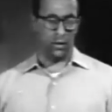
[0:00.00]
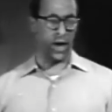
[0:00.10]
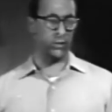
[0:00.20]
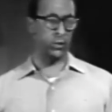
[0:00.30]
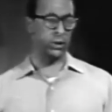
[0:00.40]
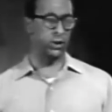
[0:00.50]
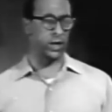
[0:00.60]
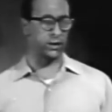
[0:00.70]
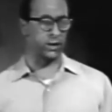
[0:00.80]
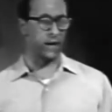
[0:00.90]
that was
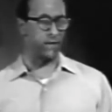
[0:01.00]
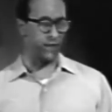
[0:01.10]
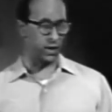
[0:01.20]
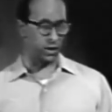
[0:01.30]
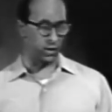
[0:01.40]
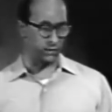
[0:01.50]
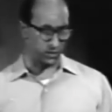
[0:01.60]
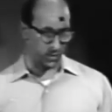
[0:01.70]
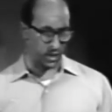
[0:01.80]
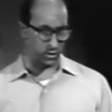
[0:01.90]
just a figure of
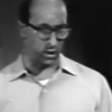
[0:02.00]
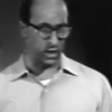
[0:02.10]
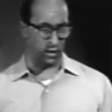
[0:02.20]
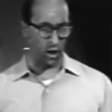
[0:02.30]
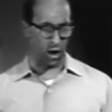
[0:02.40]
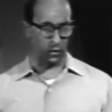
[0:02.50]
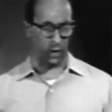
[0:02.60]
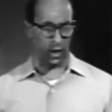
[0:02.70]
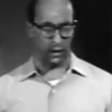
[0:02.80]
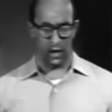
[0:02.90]
speech, Dean
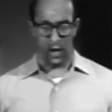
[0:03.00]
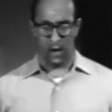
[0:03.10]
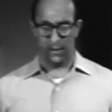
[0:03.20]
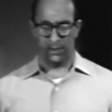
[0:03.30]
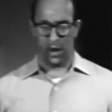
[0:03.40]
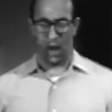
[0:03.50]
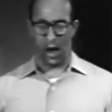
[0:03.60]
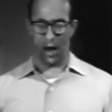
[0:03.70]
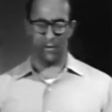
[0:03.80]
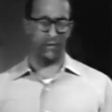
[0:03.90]
Caldwell.
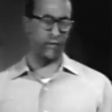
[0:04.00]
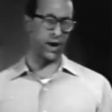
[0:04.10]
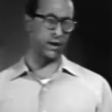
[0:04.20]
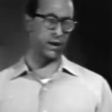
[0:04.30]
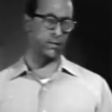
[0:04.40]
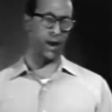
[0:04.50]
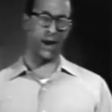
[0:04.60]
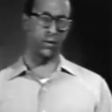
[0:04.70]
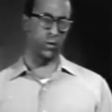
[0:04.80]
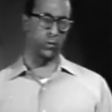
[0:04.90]
I'm afraid that my
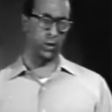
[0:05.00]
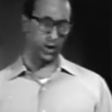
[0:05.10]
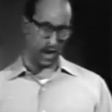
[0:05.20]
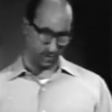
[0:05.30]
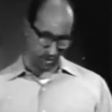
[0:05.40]
group will not